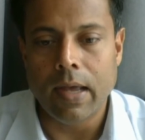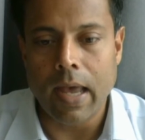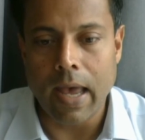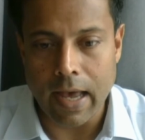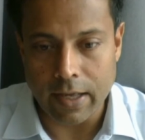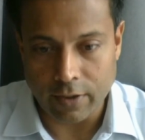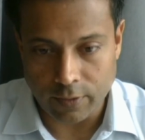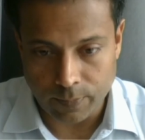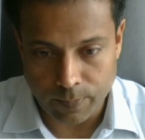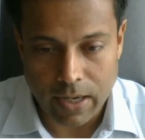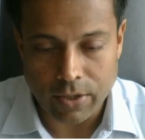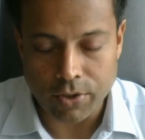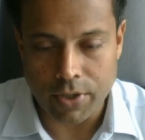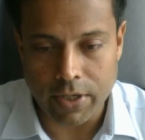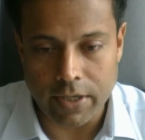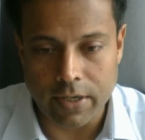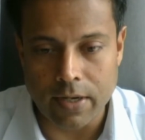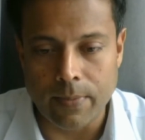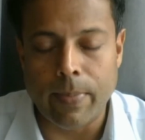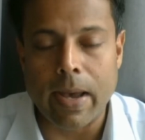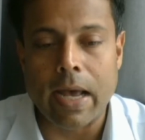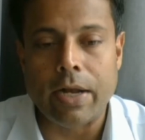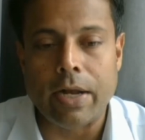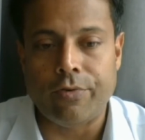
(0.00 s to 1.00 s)
especially
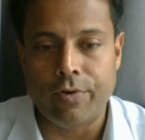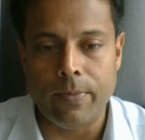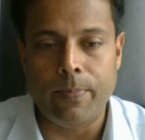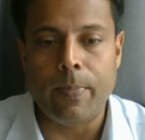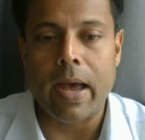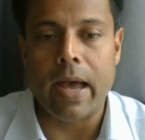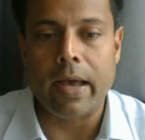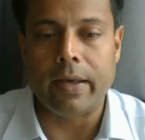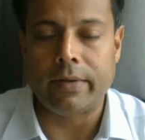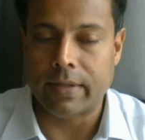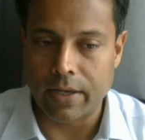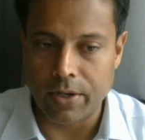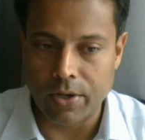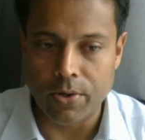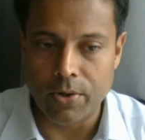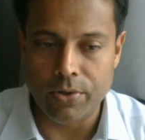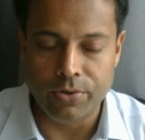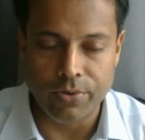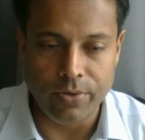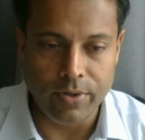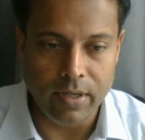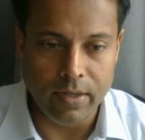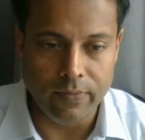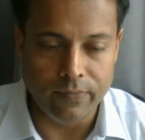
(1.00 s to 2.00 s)
the battery packs that go
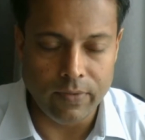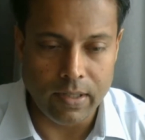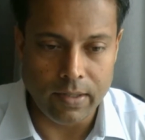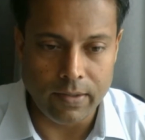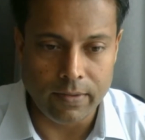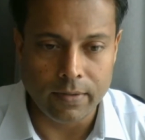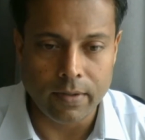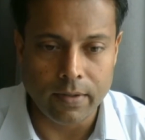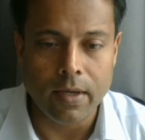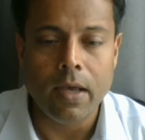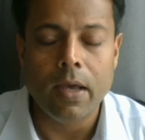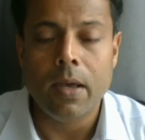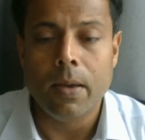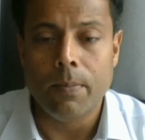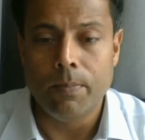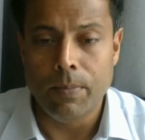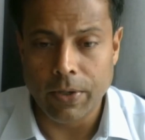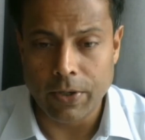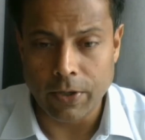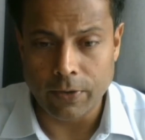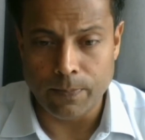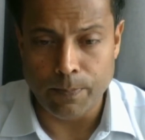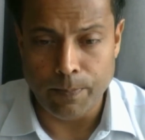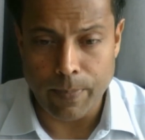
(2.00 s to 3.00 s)
into EVs,
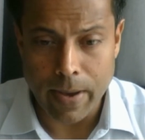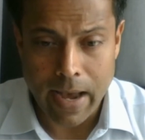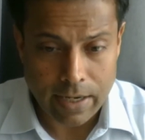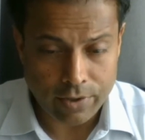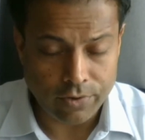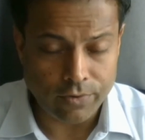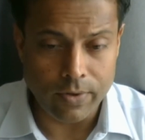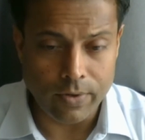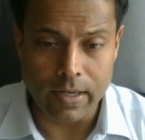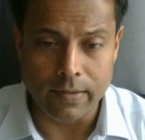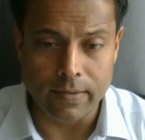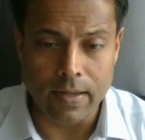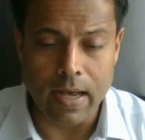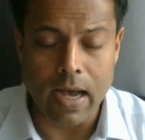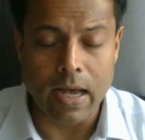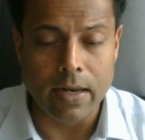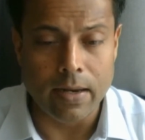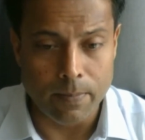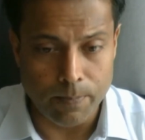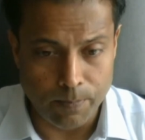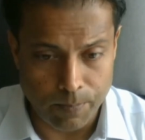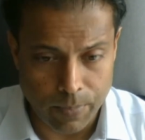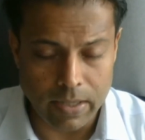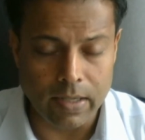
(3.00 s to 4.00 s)
because batteries are
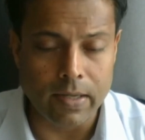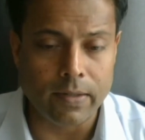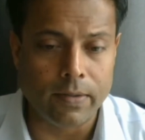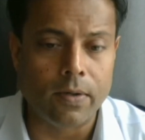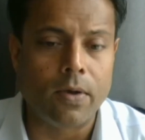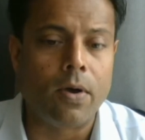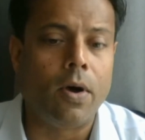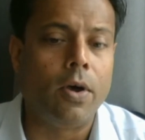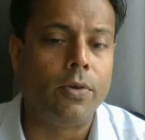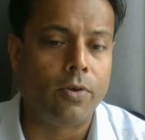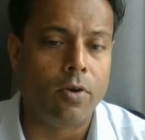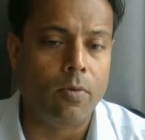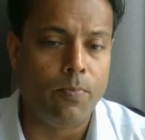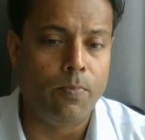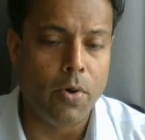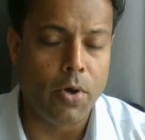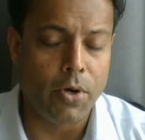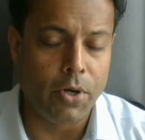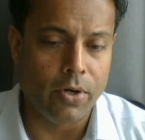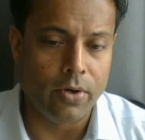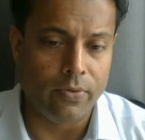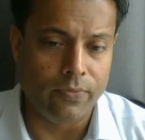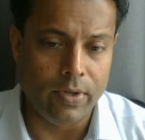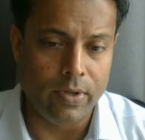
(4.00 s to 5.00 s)
the biggest cost
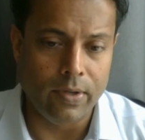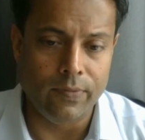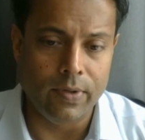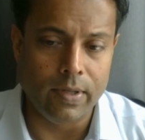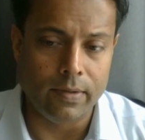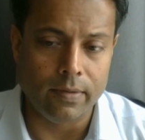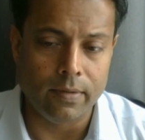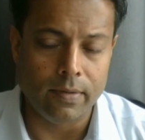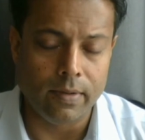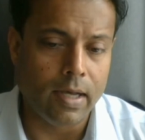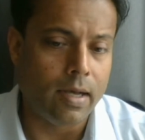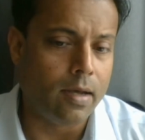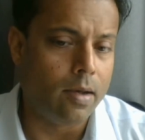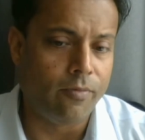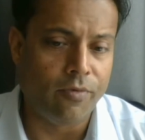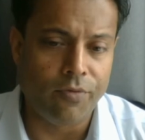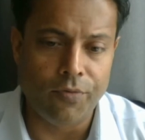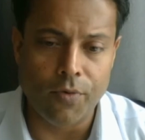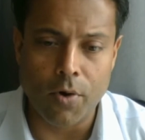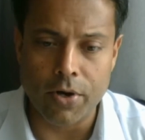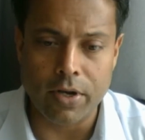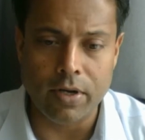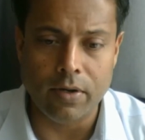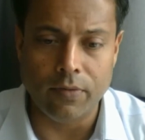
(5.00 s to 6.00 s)
component of EVs. Yeah,
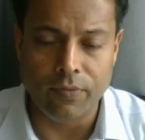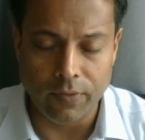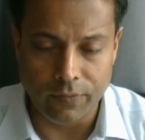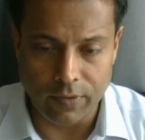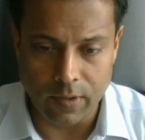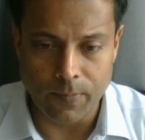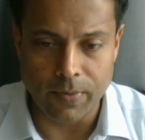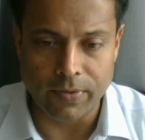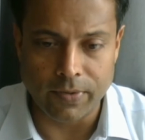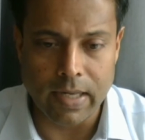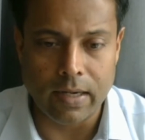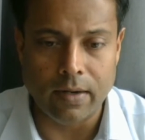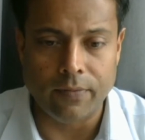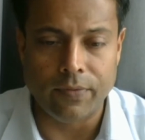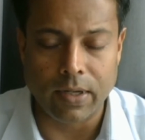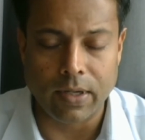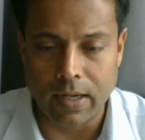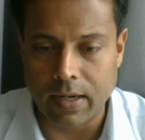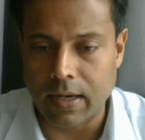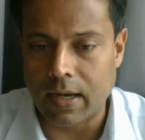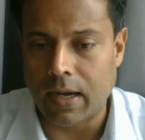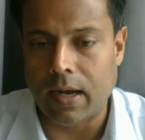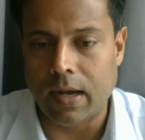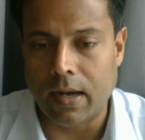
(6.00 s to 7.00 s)
40 to 50% of the
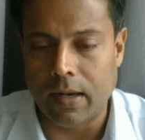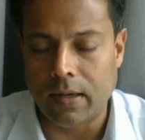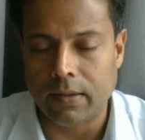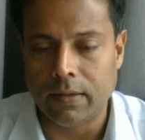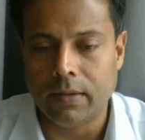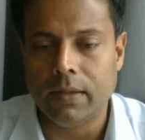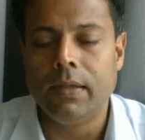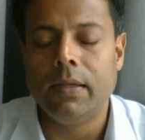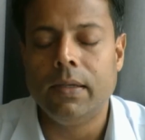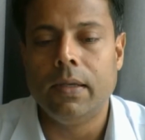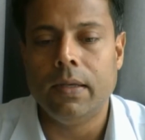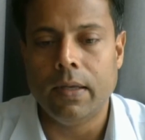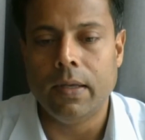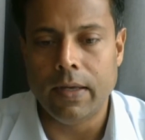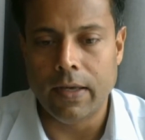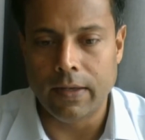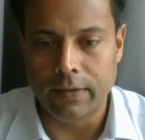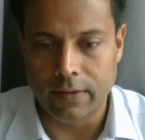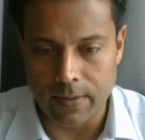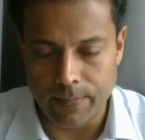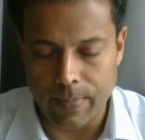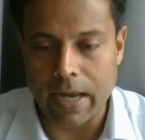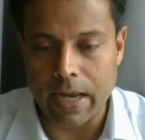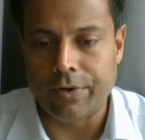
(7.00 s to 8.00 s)
car
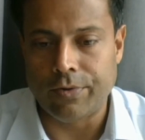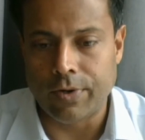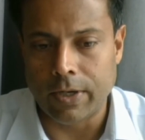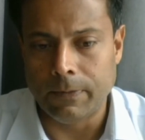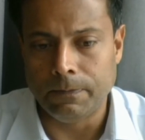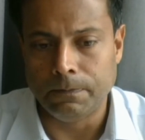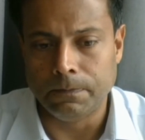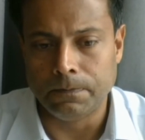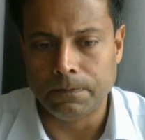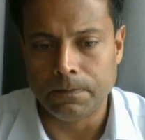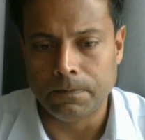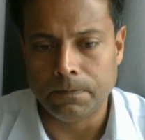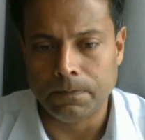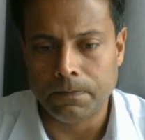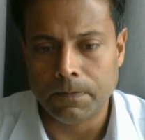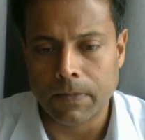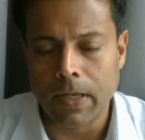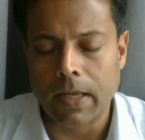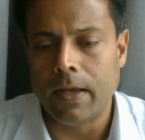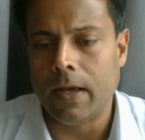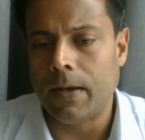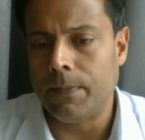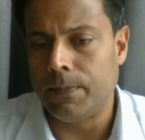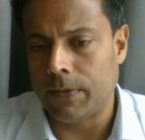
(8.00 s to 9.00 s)
is the battery.
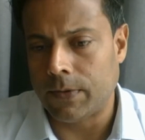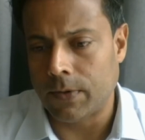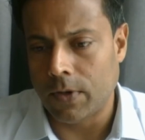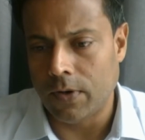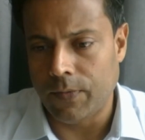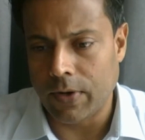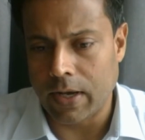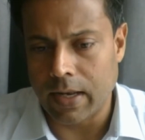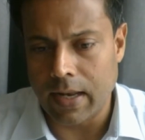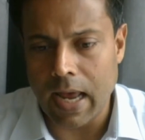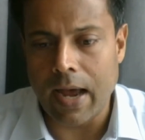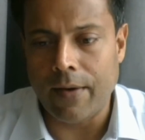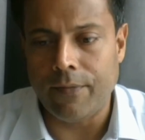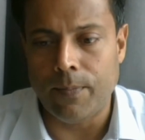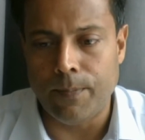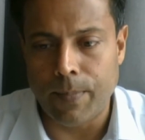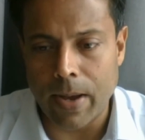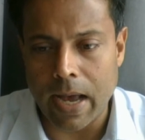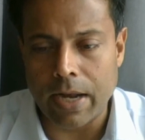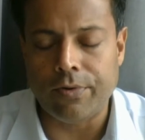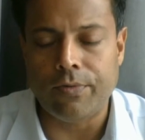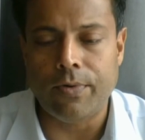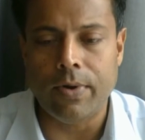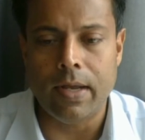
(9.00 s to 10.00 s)
Yep. So if you can have
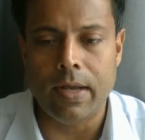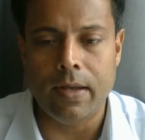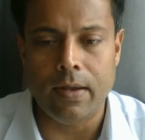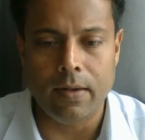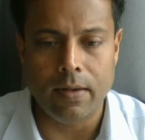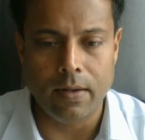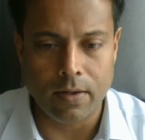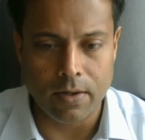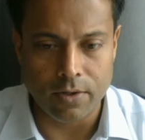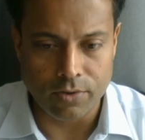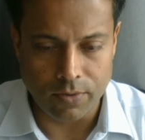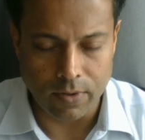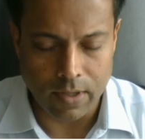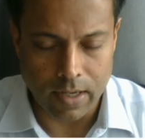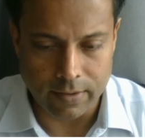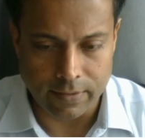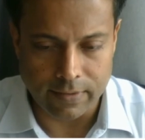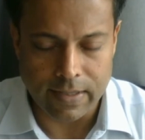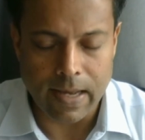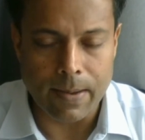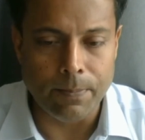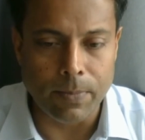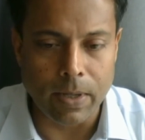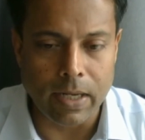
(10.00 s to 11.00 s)
battery
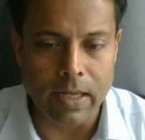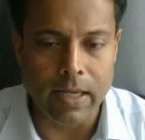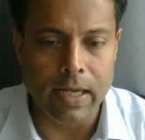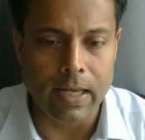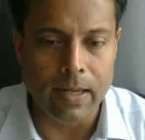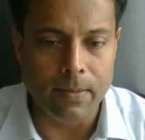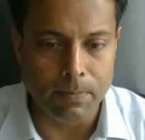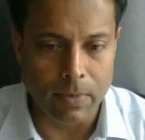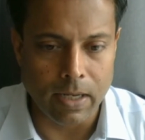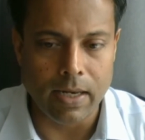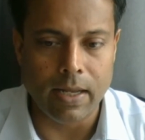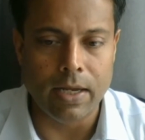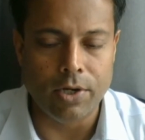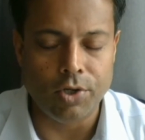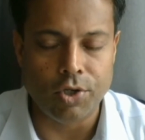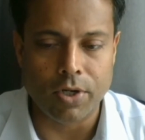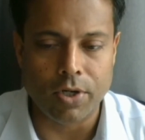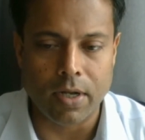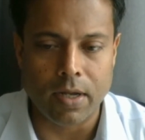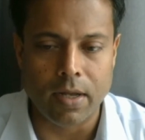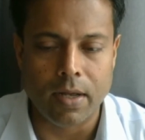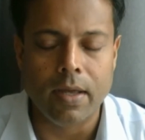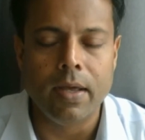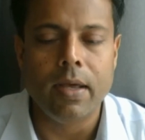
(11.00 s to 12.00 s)
assembly in
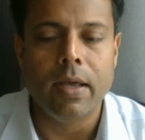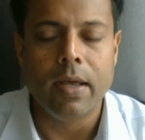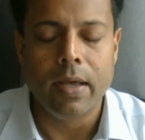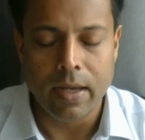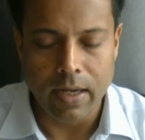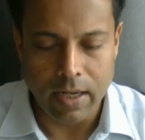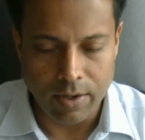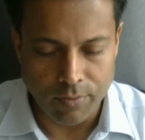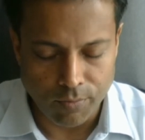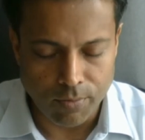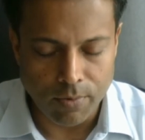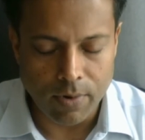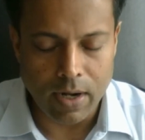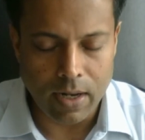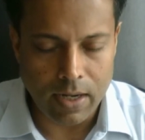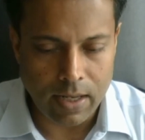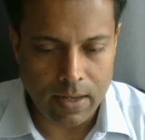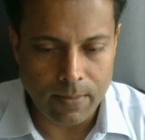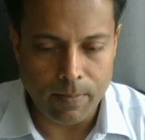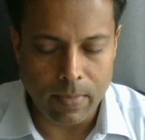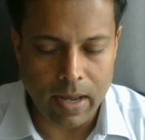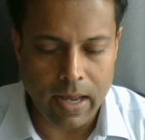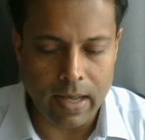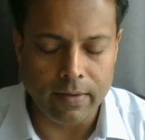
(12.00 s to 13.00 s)
Malaysia, it
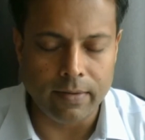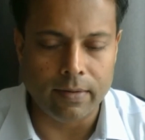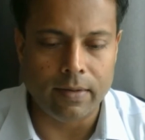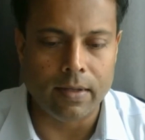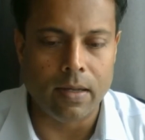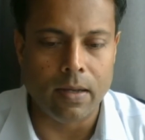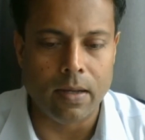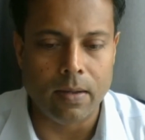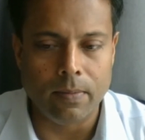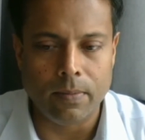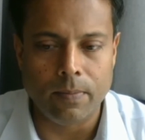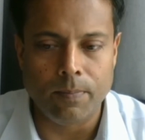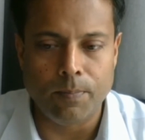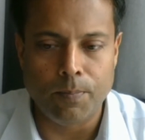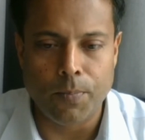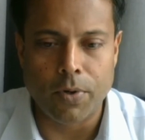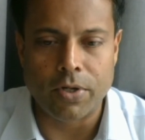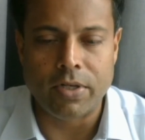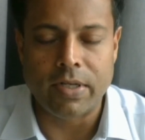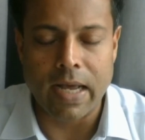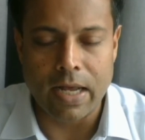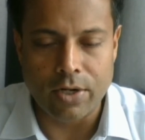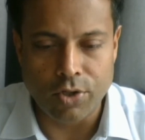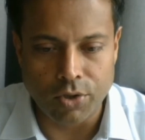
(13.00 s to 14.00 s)
really makes the
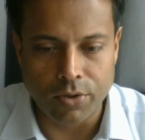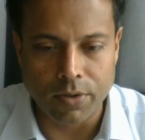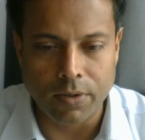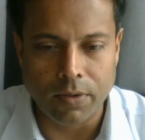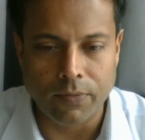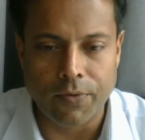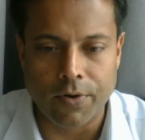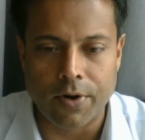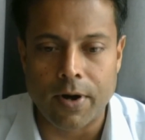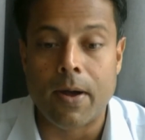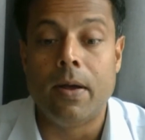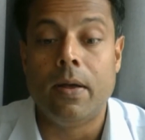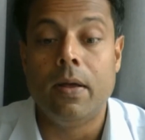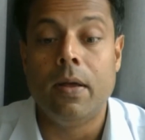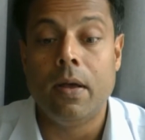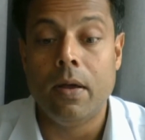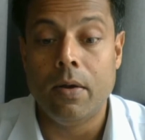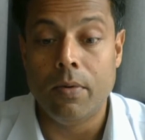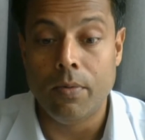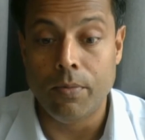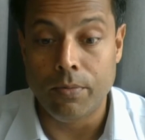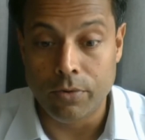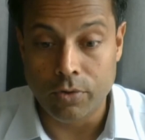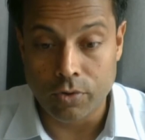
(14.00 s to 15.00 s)
potential for a
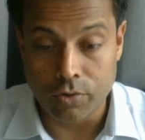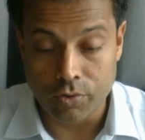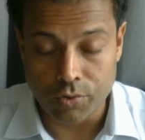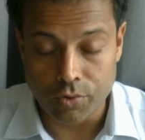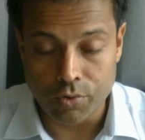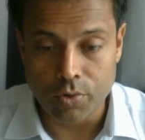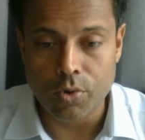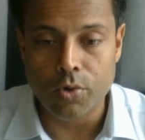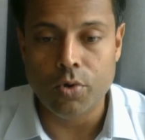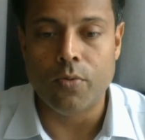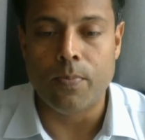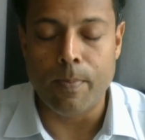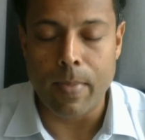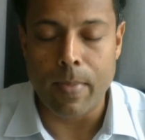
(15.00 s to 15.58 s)
true